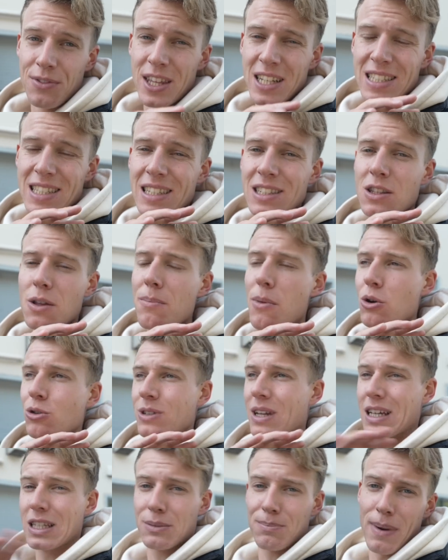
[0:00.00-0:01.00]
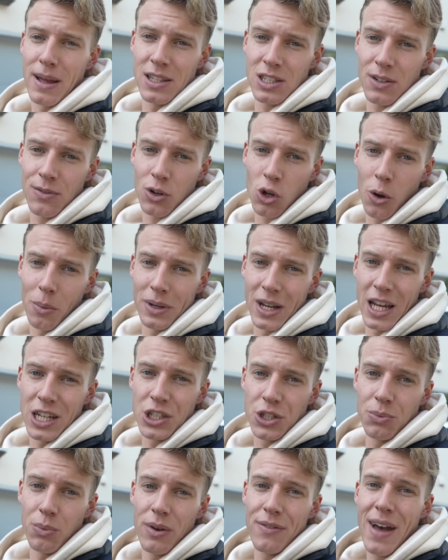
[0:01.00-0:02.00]
This is the most expensive
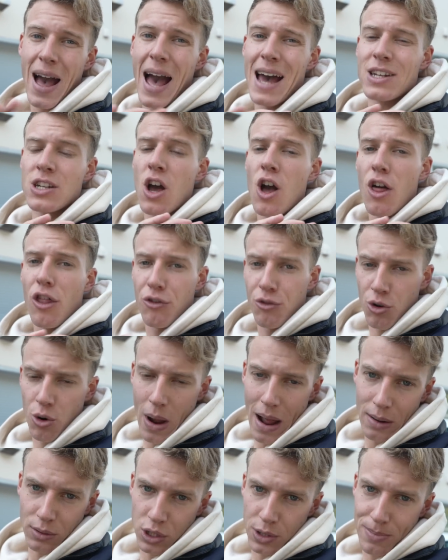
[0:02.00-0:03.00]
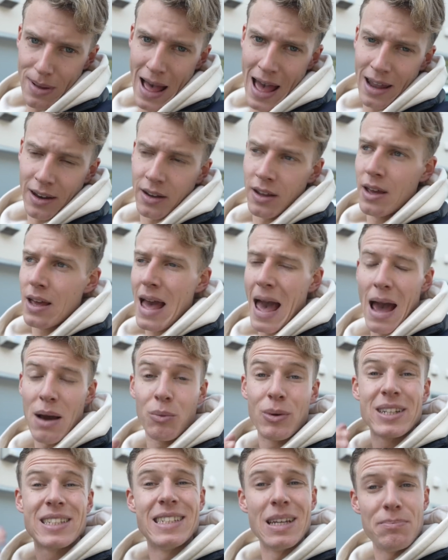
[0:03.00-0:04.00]
accommodation we've had throughout Japan, and
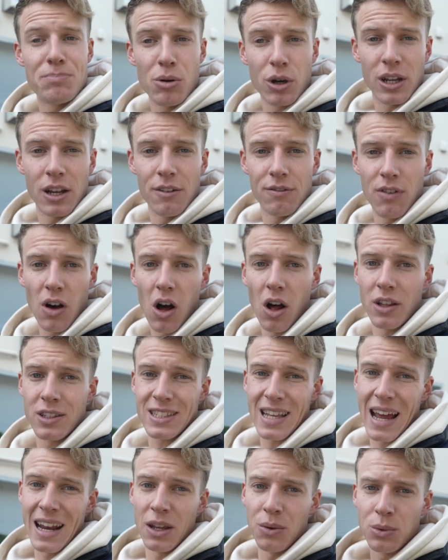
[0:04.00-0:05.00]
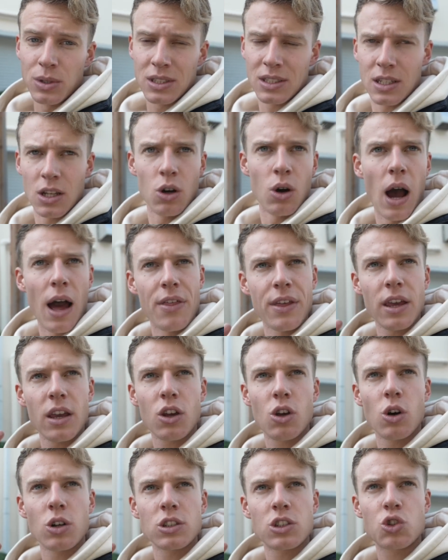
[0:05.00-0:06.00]
we did book in advance, and it was still, I think it
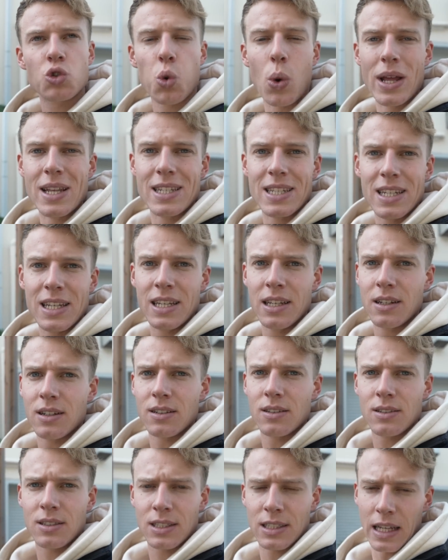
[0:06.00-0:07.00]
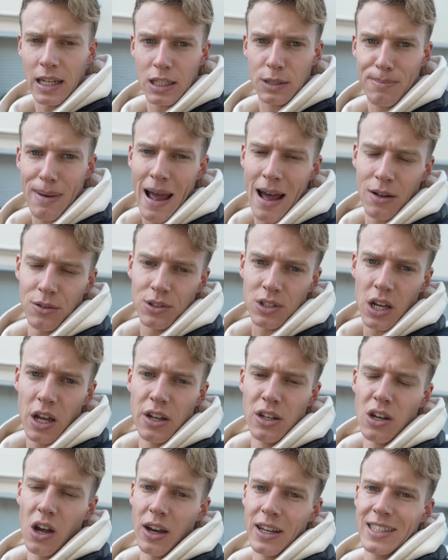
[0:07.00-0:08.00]
cost £26 a
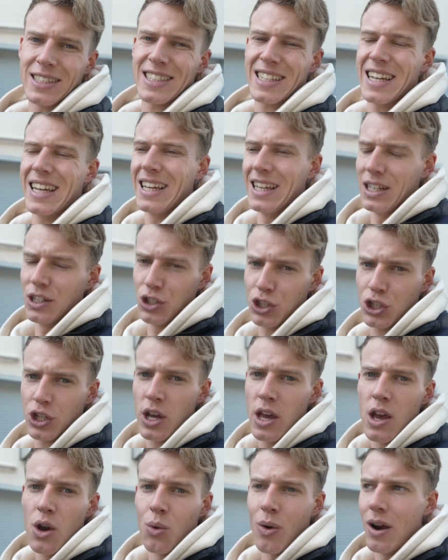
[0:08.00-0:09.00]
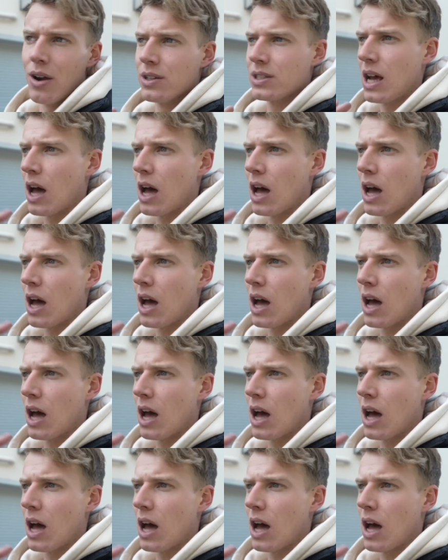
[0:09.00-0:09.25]
night each, whereas